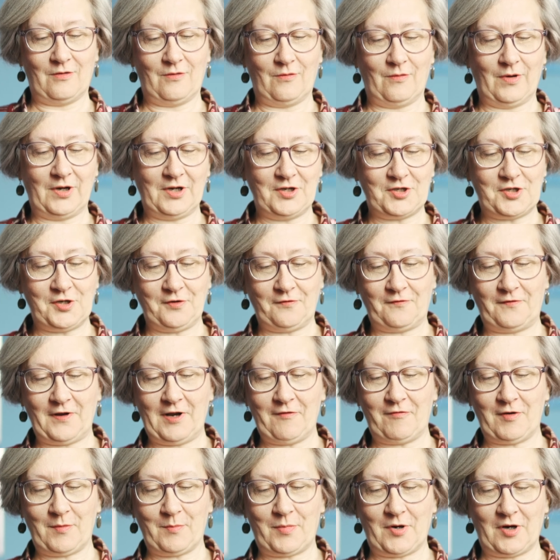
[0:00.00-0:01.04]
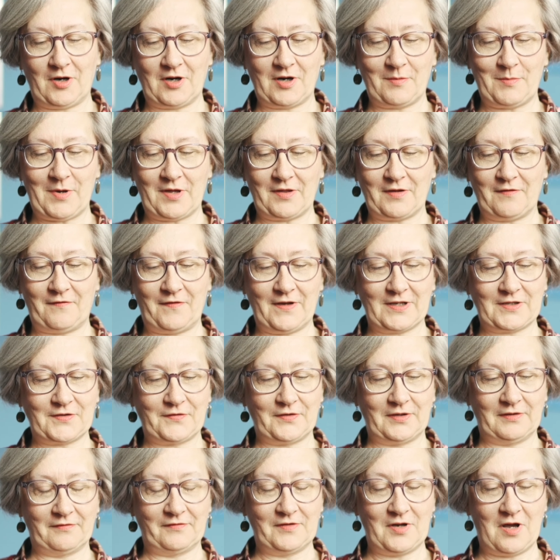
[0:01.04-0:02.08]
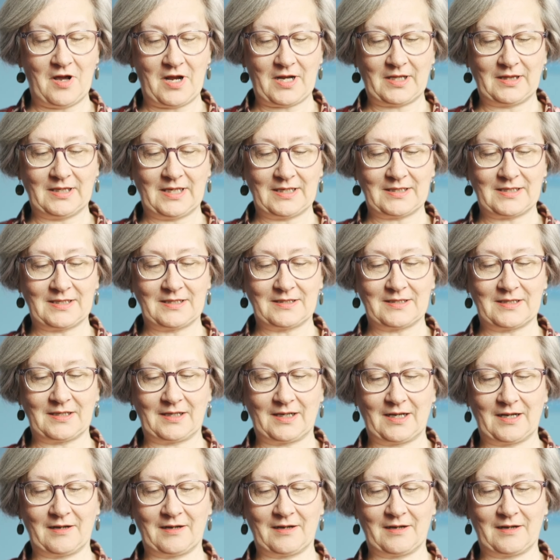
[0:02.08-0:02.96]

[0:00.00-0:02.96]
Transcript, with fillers: What is your favorite part about the Festival of Nine Lessons and